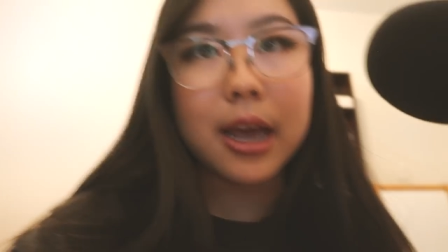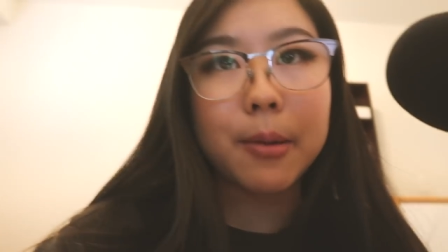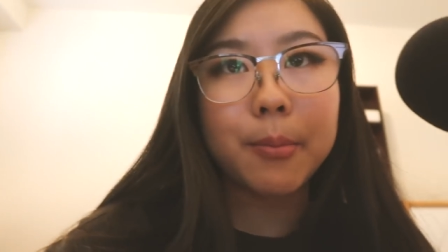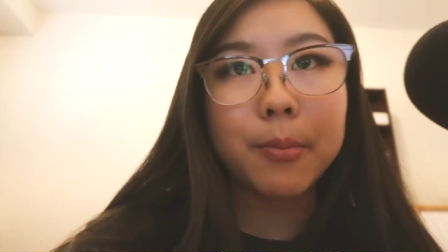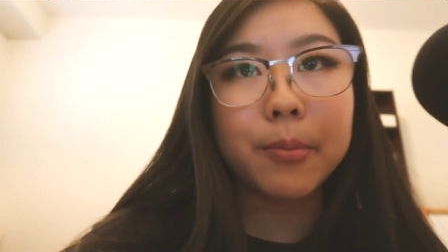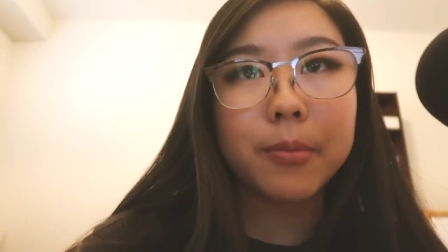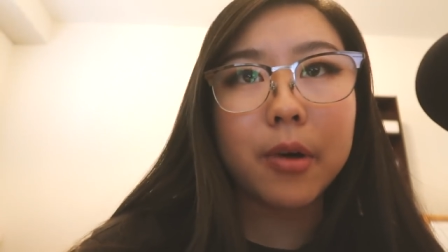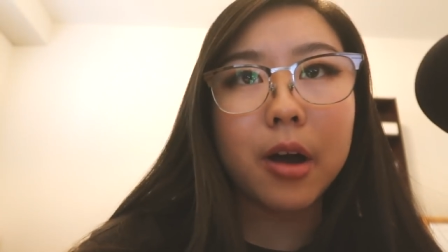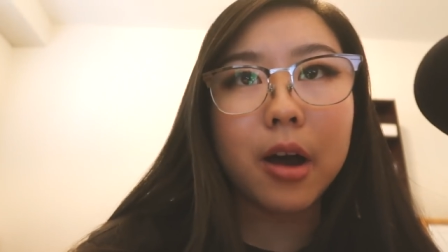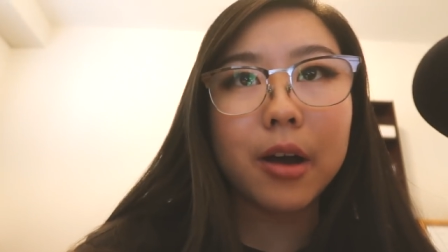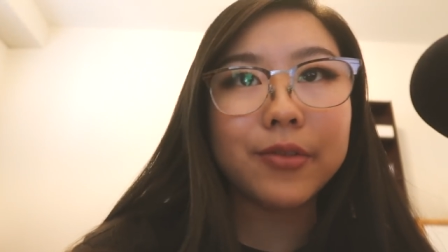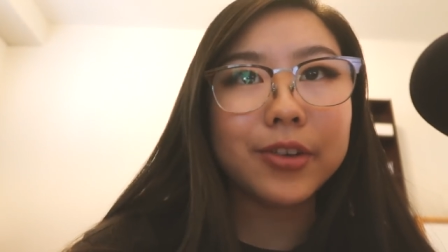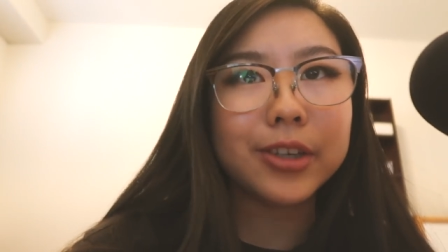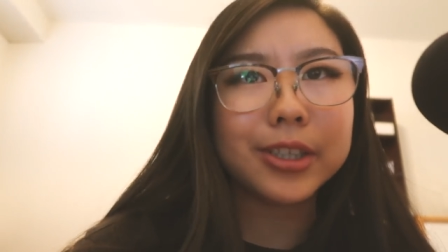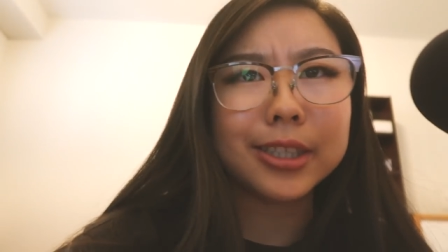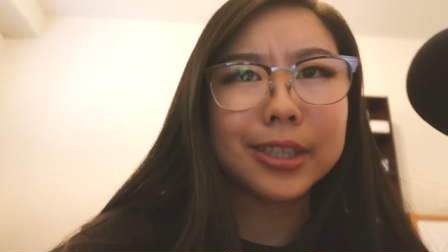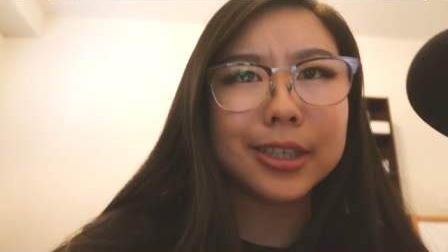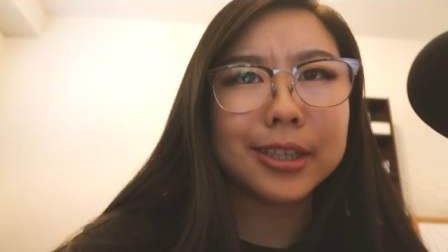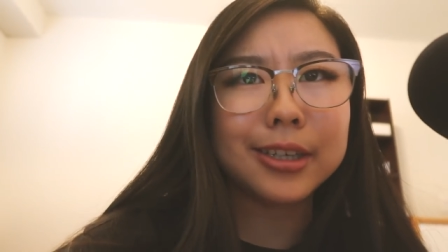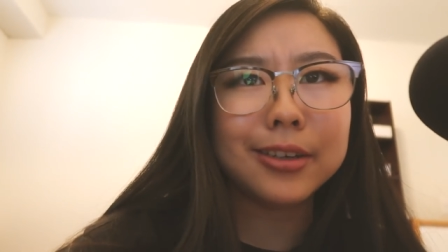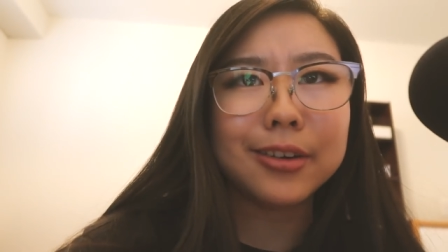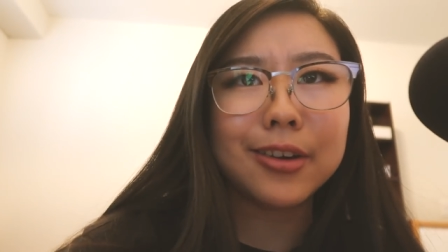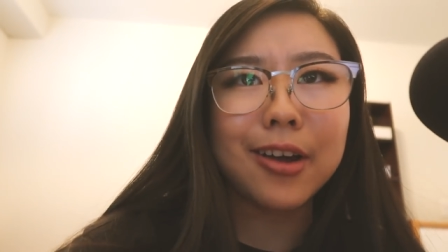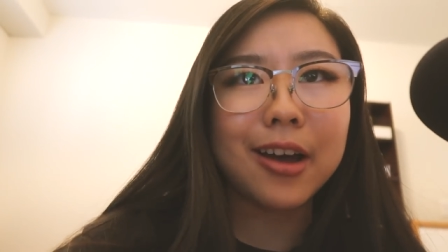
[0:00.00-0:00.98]
I'm
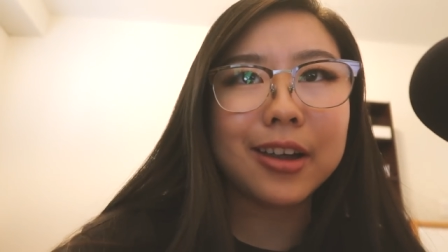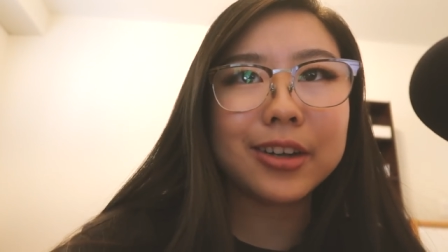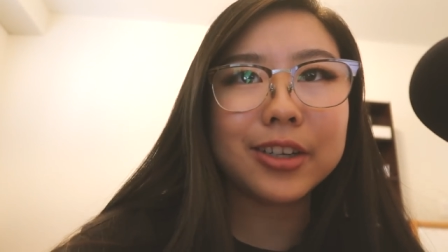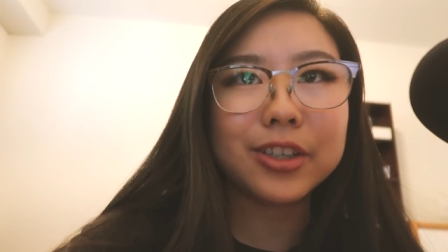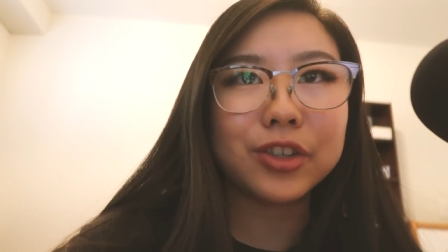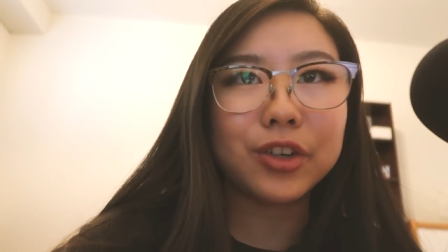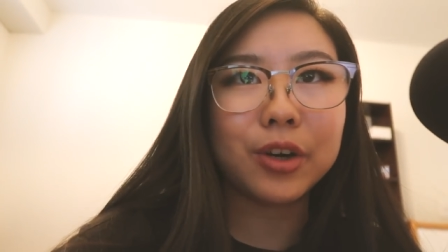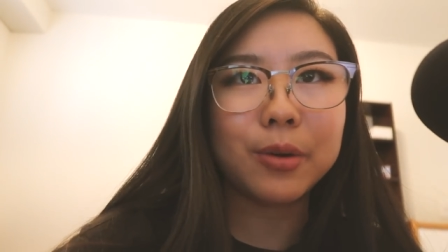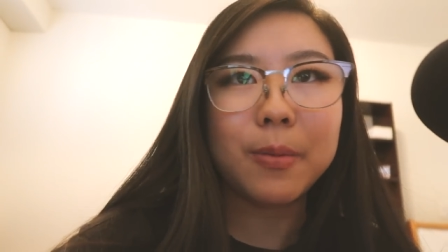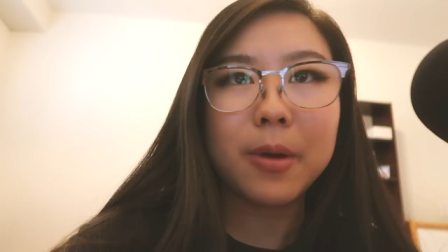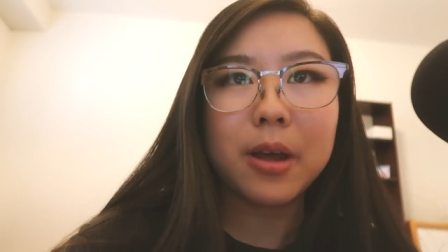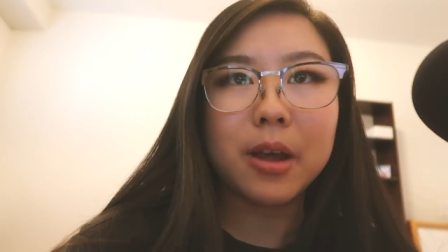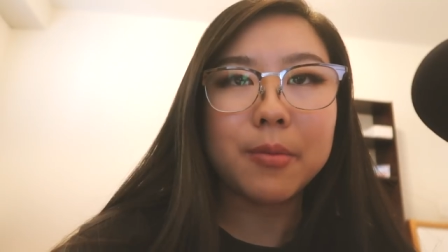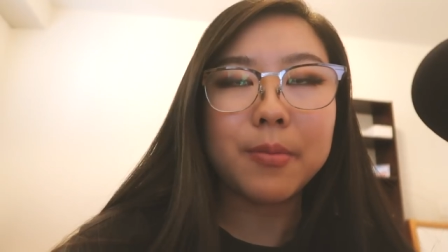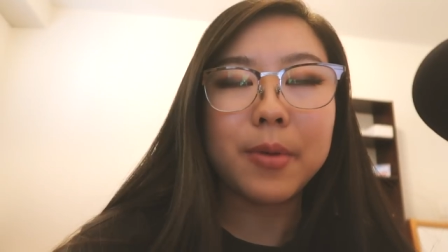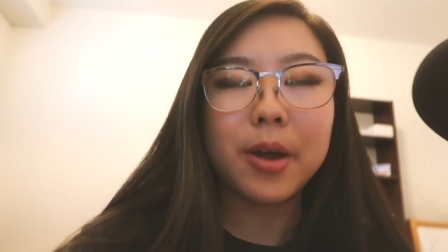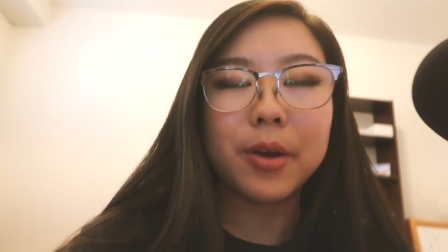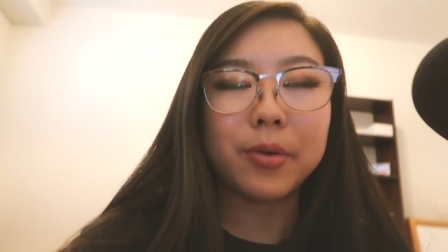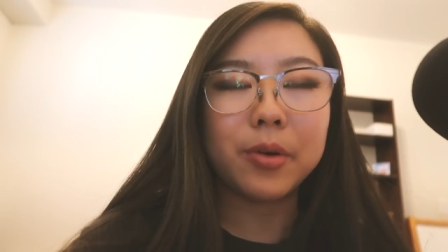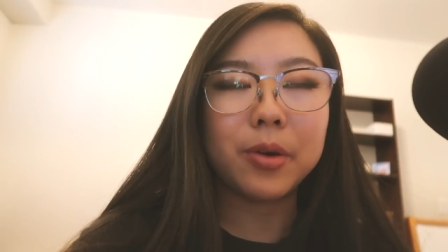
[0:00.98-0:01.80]
obviously not streaming in my